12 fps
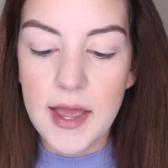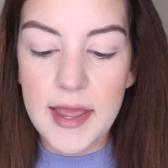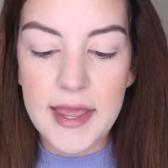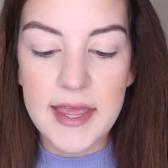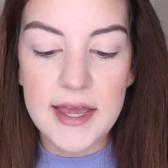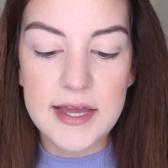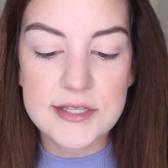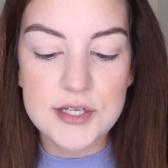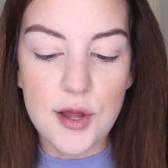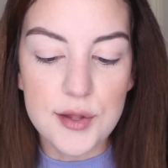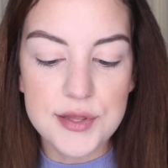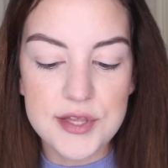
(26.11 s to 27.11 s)
And
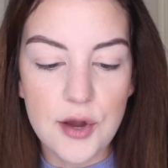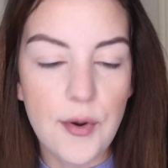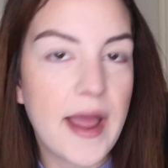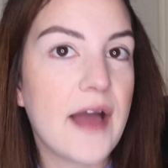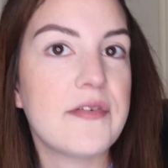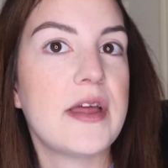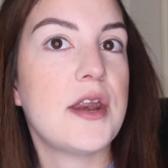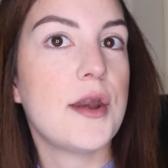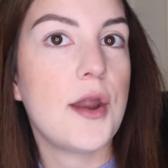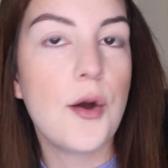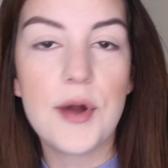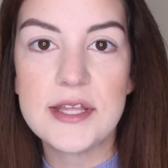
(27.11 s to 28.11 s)
also, I have
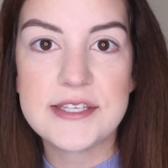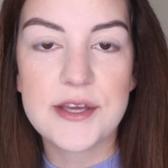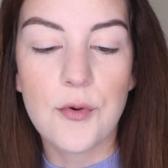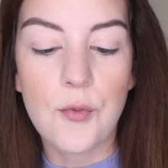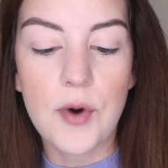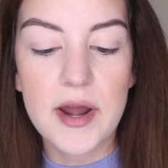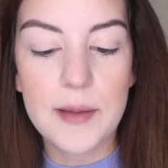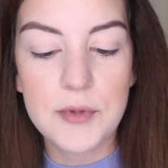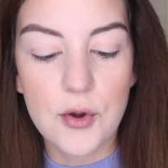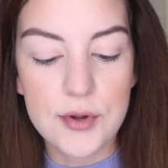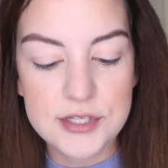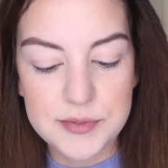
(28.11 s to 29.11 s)
no idea what I'm
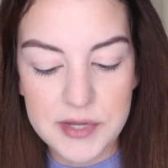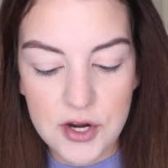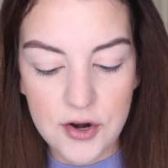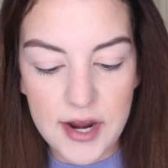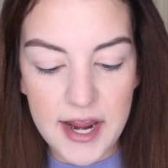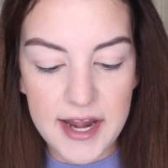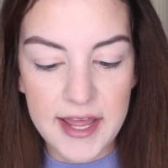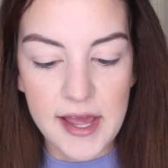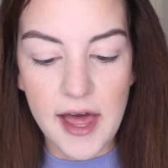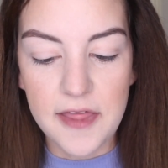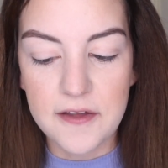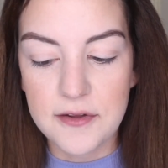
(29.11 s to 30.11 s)
going to be creating
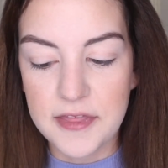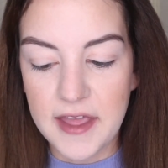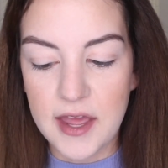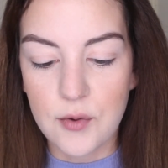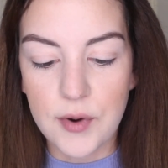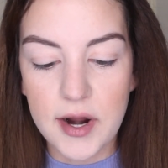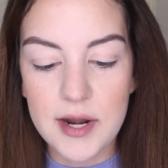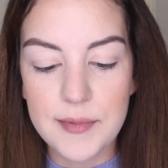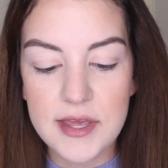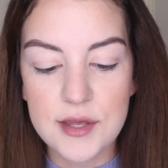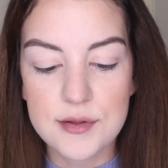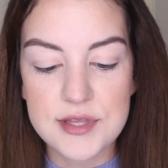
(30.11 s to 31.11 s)
other than we're going to be
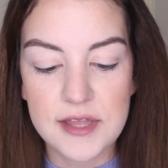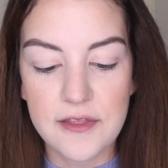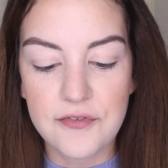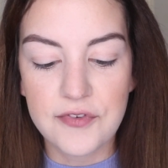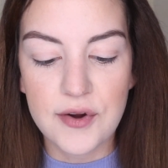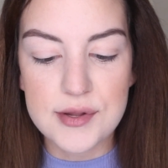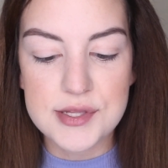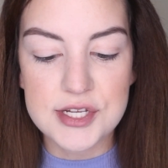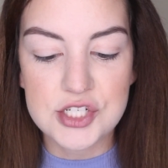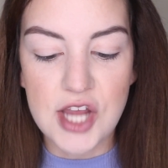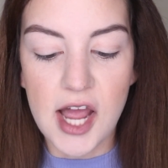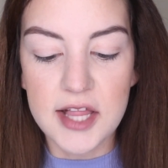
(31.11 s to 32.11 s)
using the first
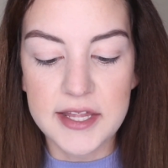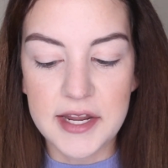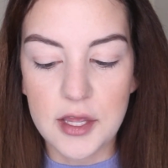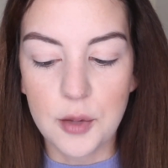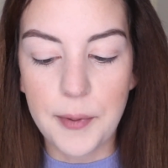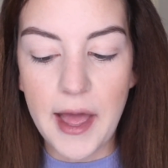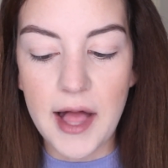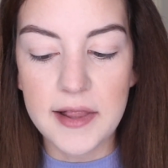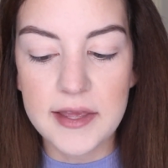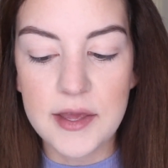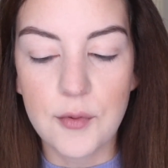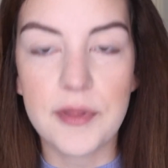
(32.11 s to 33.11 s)
Jaclyn Hill
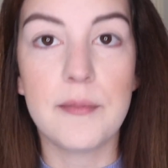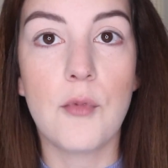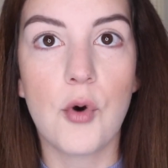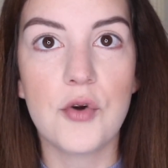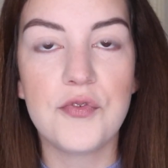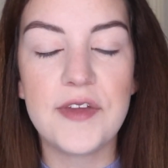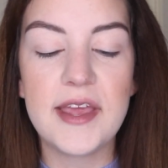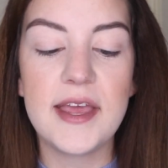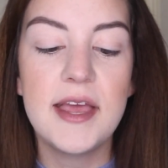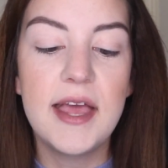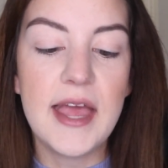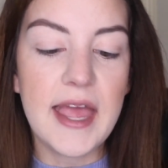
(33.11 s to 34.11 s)
palette with Morphe,
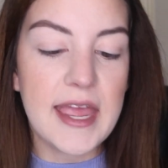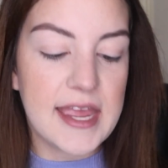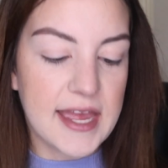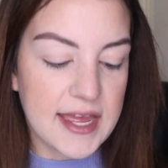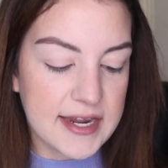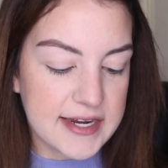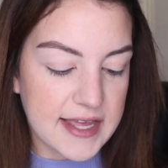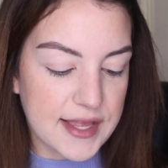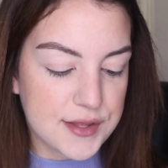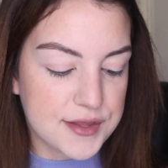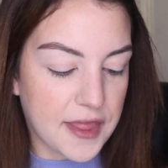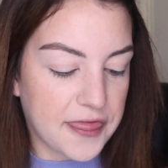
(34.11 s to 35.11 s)
and
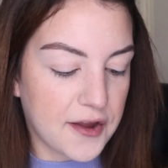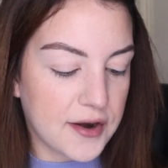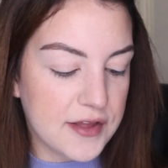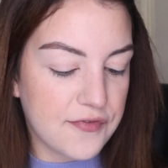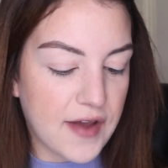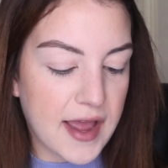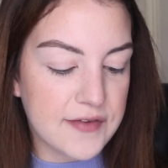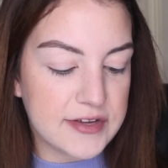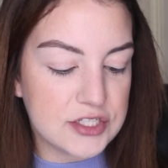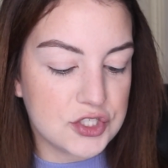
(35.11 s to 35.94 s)
it's the 35